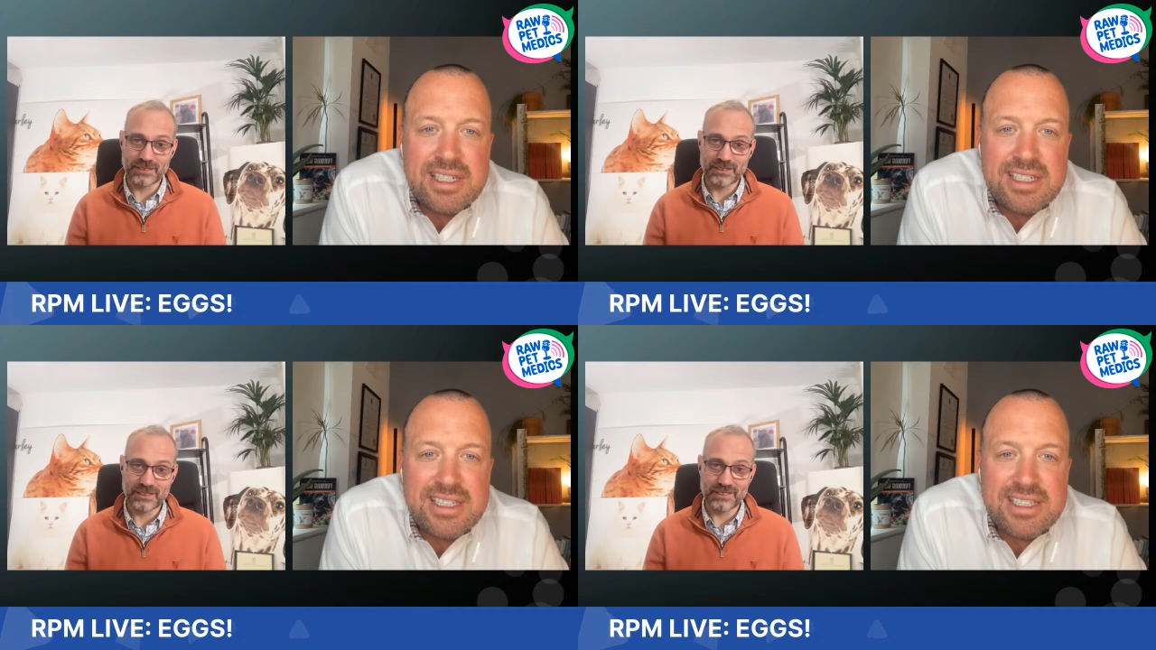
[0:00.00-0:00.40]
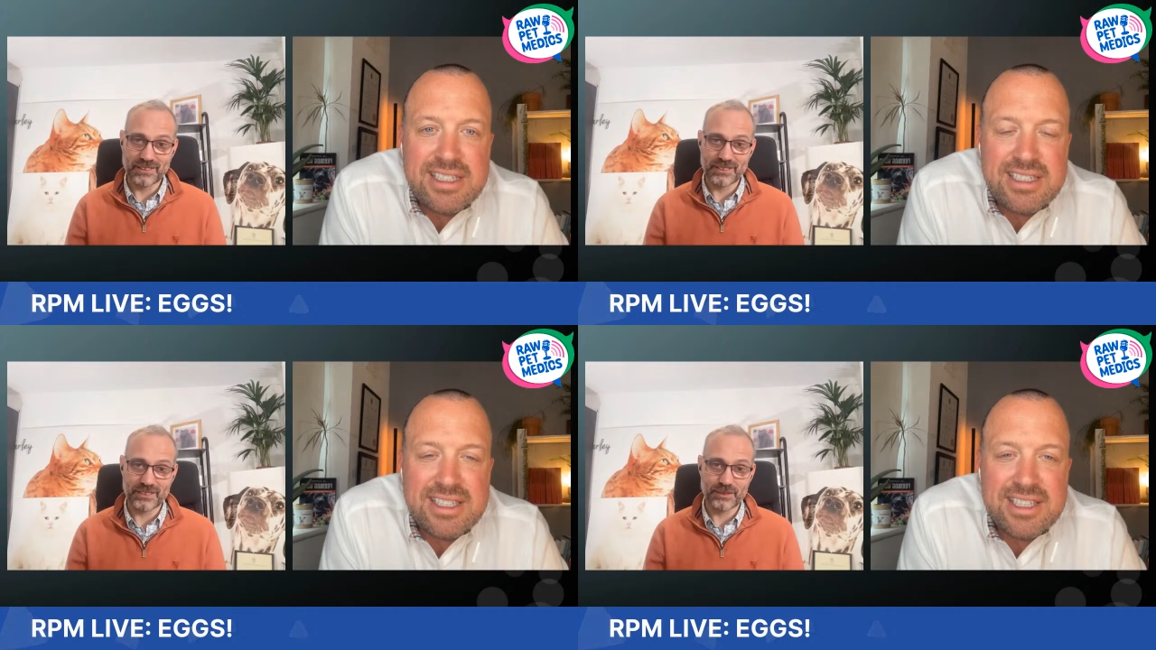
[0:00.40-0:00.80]
Speaker 1: her
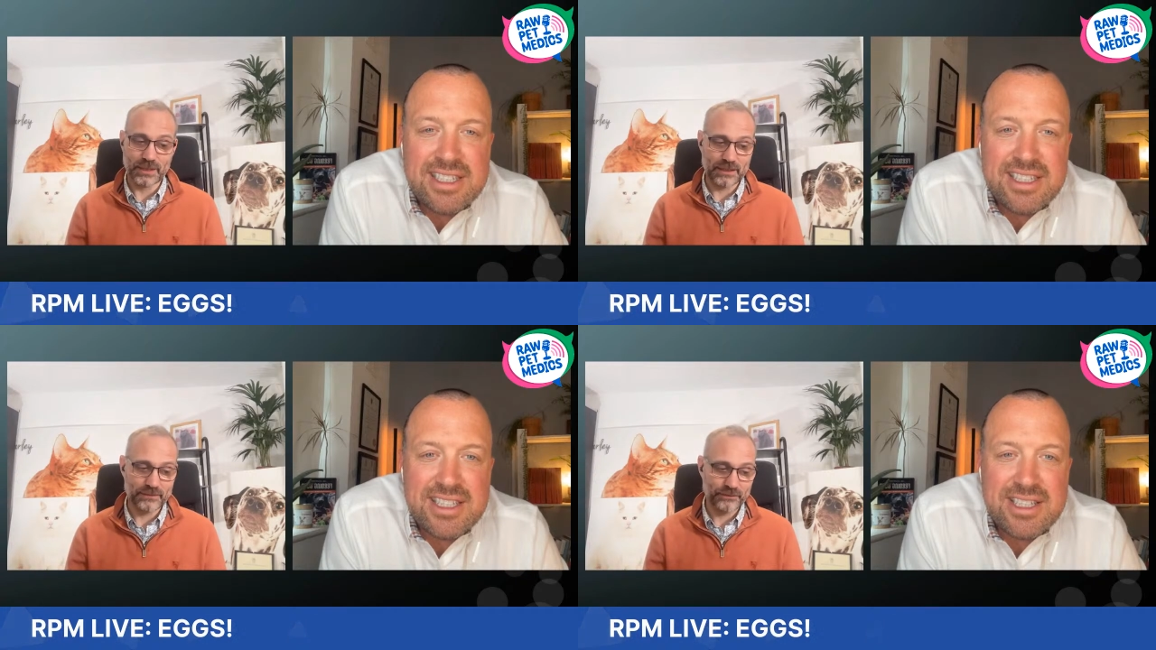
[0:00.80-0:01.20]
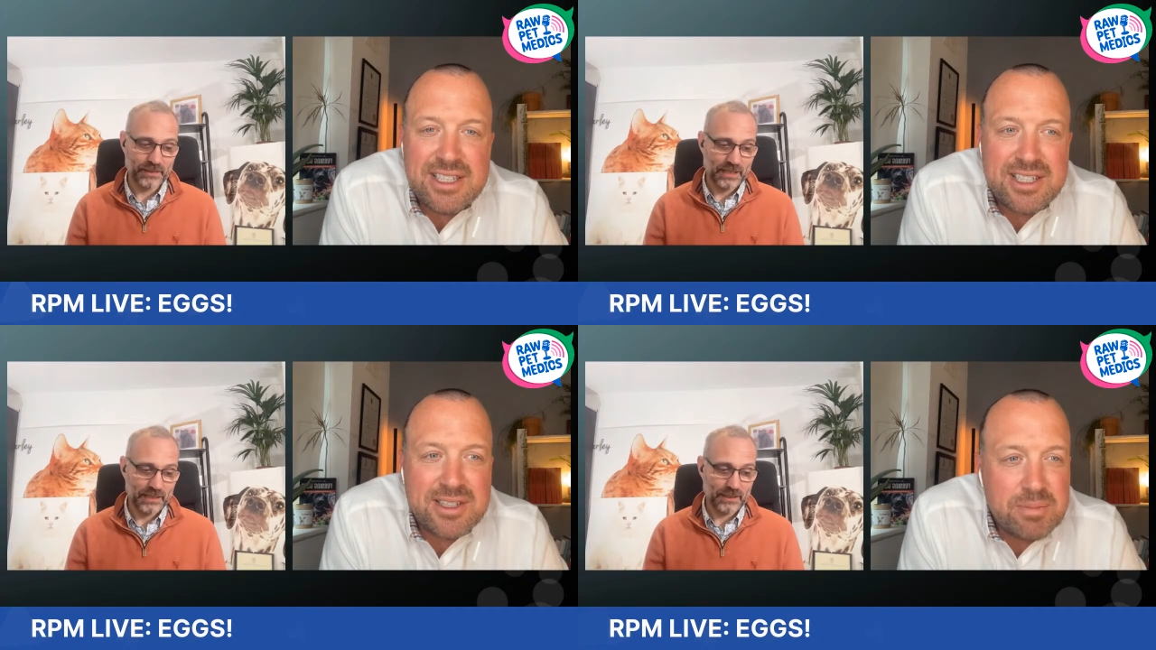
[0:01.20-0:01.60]
to uh,
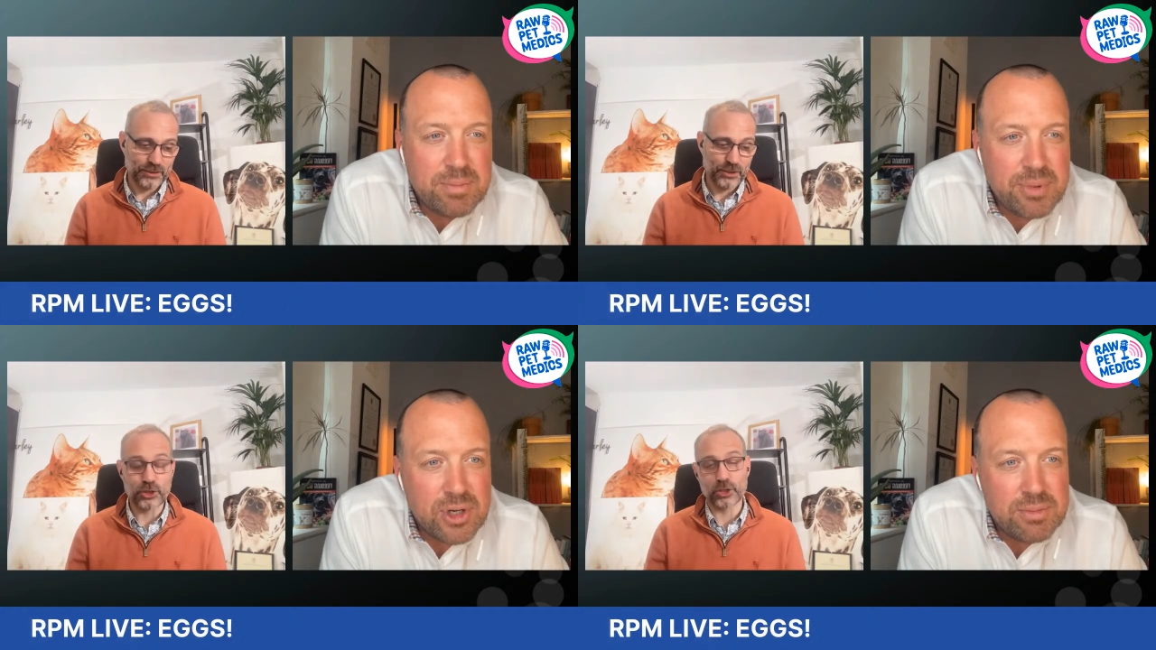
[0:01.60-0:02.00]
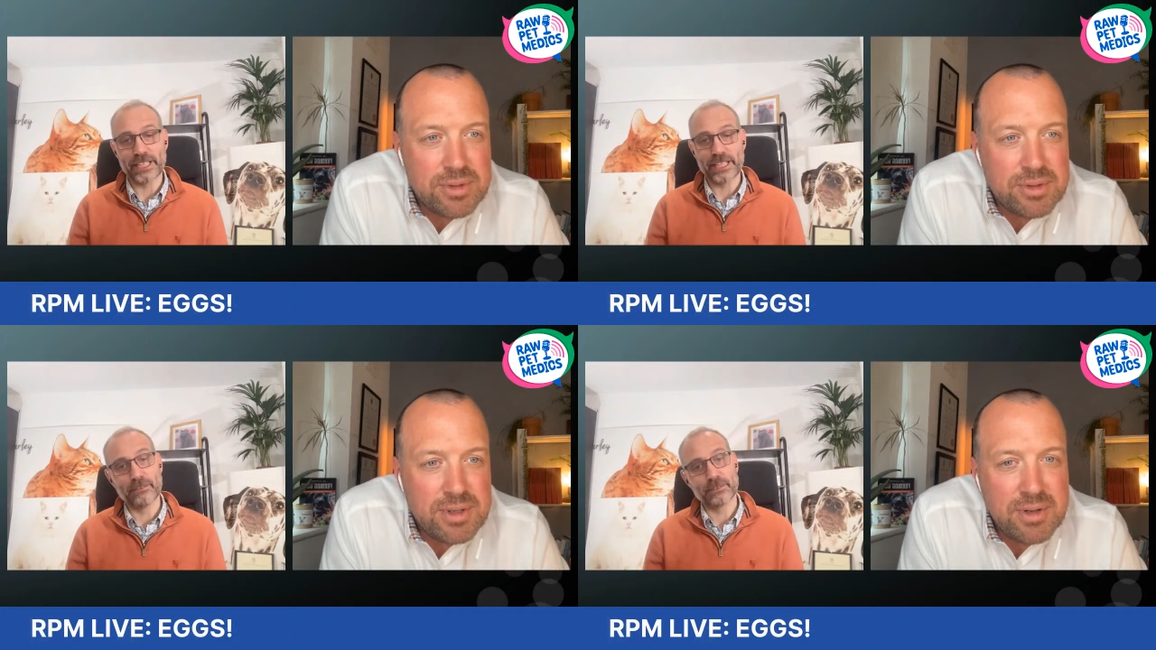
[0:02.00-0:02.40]
go to doggy Become,
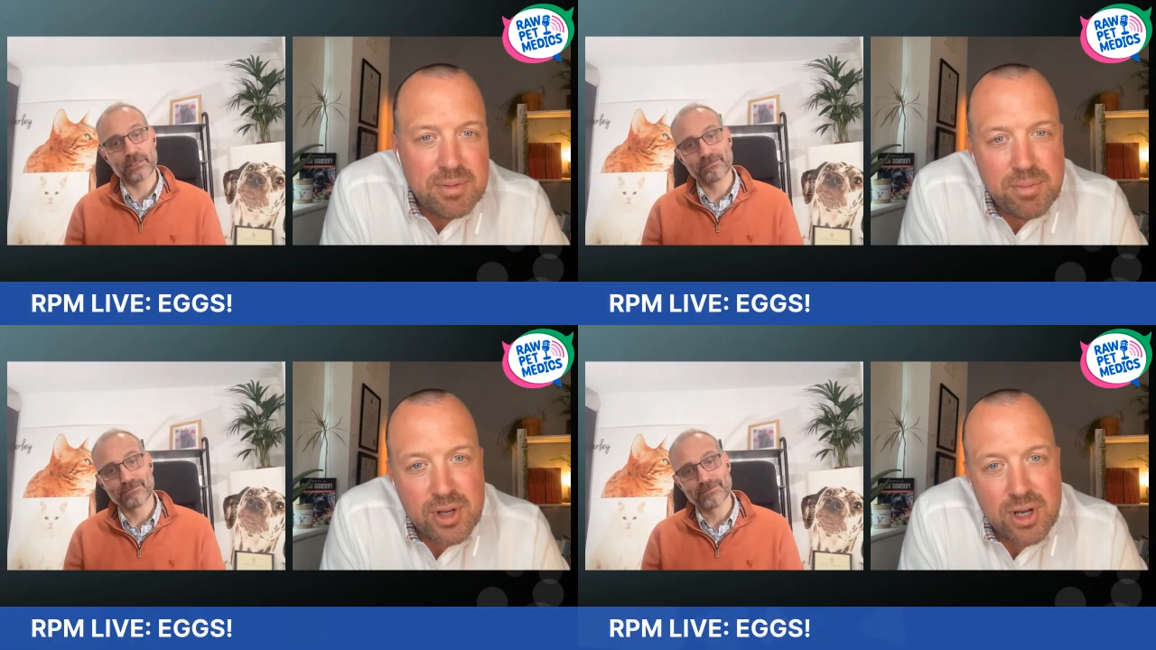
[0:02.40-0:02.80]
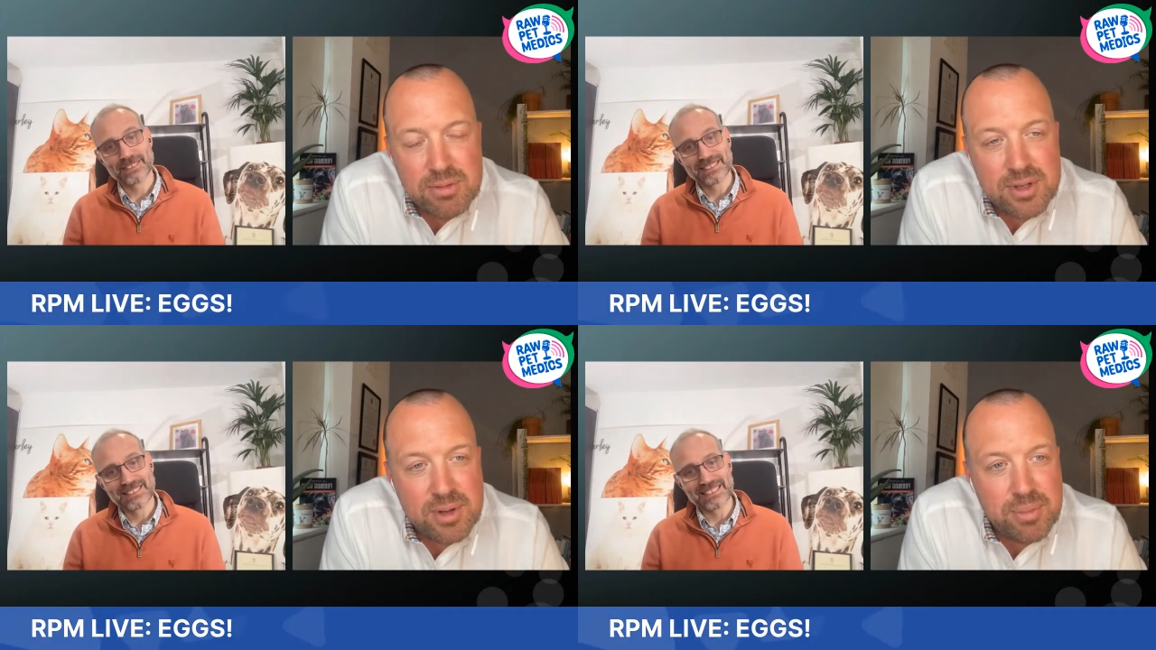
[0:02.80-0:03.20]
heaven
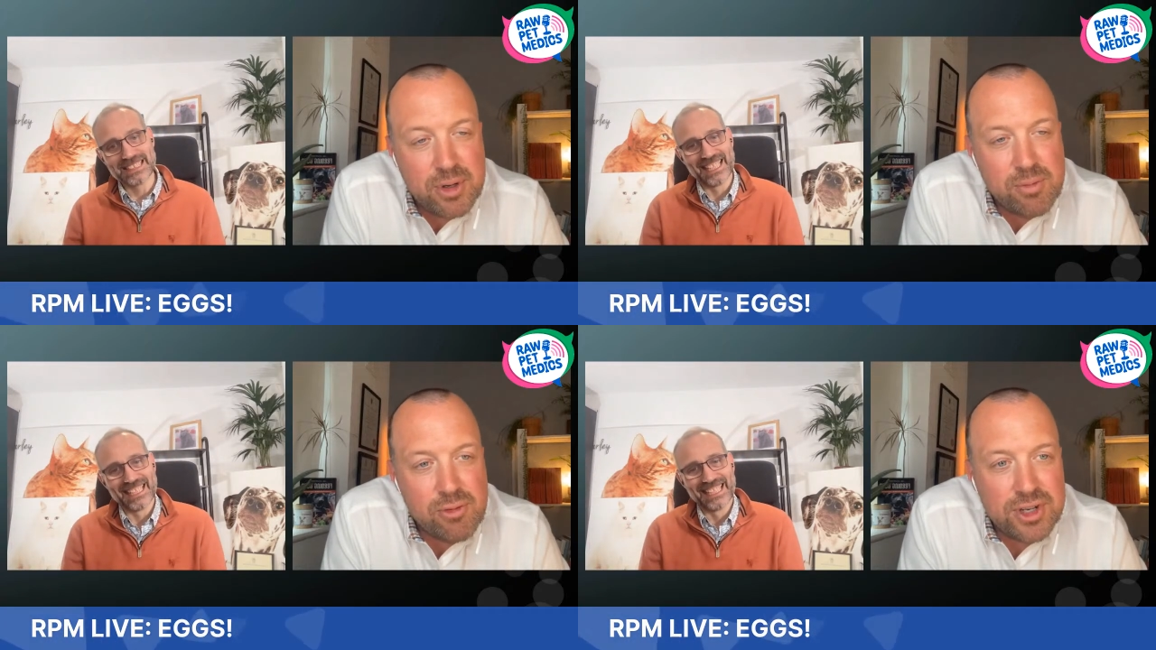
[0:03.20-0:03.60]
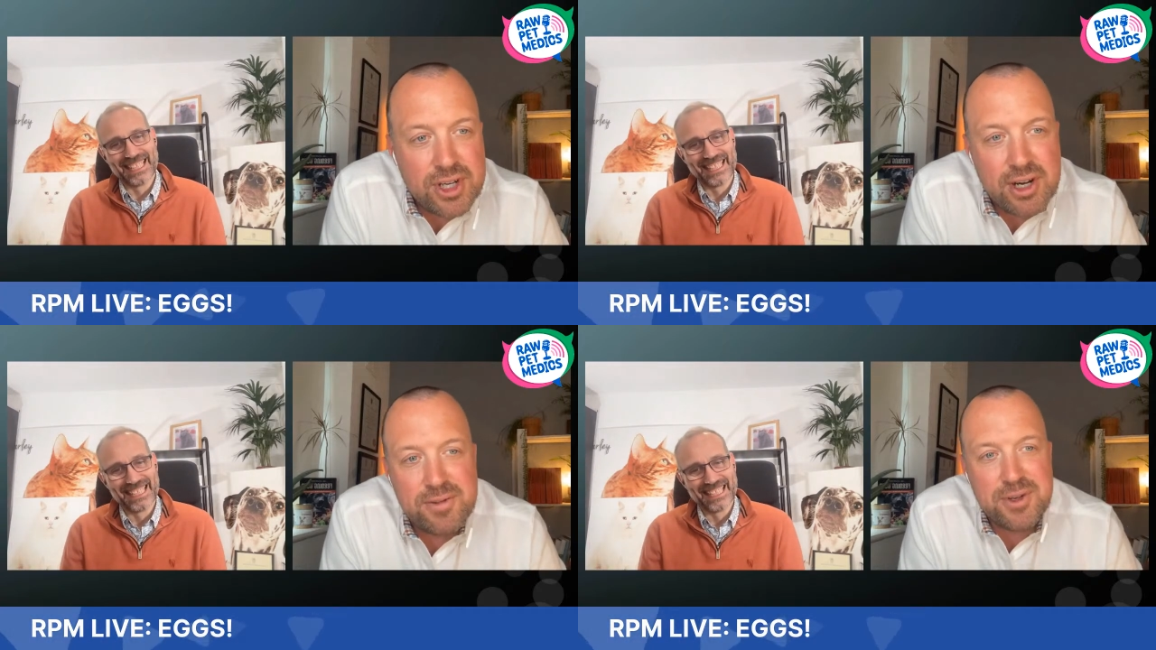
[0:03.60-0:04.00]
come to become more
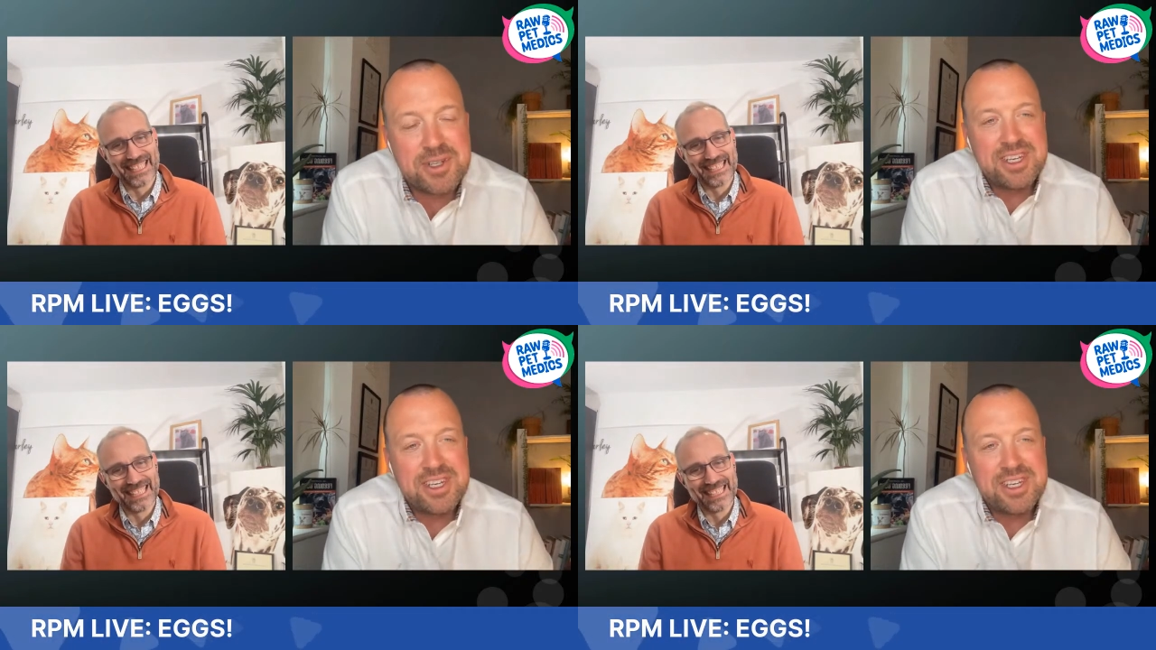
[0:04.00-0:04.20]
dog food.